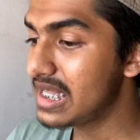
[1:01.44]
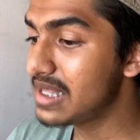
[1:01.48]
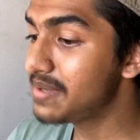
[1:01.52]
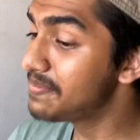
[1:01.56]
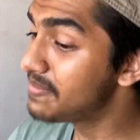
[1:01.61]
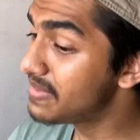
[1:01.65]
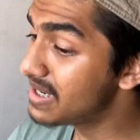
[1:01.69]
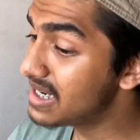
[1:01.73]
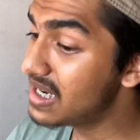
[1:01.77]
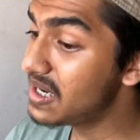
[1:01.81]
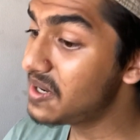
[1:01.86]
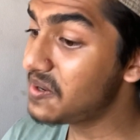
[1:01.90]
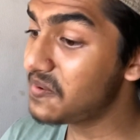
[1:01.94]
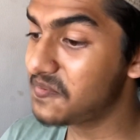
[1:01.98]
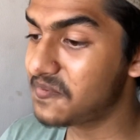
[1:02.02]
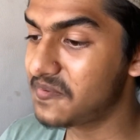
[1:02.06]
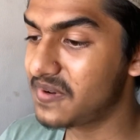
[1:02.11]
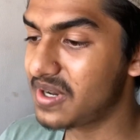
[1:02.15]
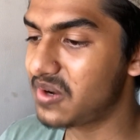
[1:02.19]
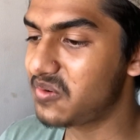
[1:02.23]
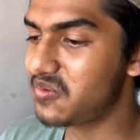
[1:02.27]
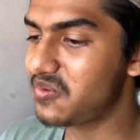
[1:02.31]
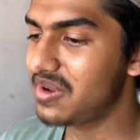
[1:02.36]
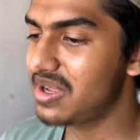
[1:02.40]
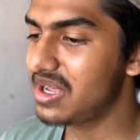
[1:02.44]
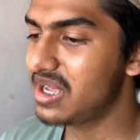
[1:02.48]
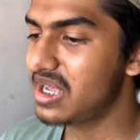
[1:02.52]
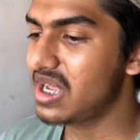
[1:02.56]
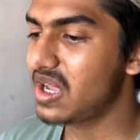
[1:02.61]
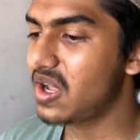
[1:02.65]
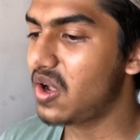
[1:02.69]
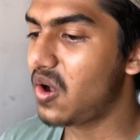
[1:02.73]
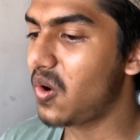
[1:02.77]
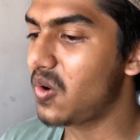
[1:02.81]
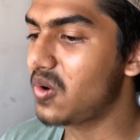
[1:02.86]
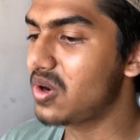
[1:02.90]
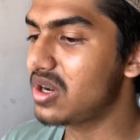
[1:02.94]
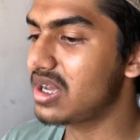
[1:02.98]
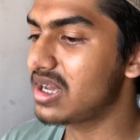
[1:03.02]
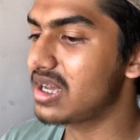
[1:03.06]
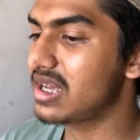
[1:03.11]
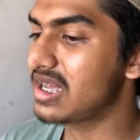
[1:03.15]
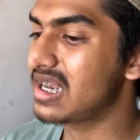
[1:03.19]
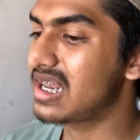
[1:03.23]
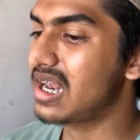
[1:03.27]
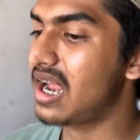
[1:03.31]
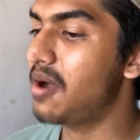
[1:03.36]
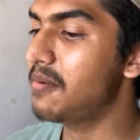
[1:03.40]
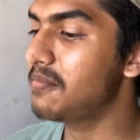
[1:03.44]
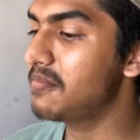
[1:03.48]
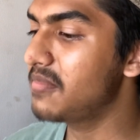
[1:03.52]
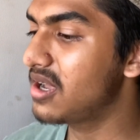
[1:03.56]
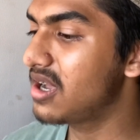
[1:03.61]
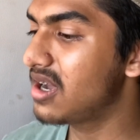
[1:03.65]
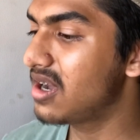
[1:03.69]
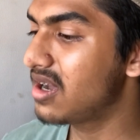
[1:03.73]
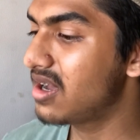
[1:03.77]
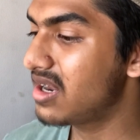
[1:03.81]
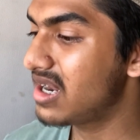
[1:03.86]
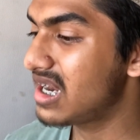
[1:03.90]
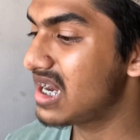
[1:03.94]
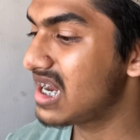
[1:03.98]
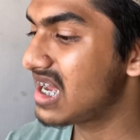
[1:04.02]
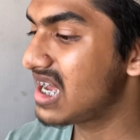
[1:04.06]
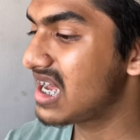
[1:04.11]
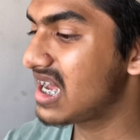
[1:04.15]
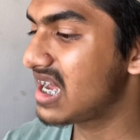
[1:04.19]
in the middle of town called Ramgarh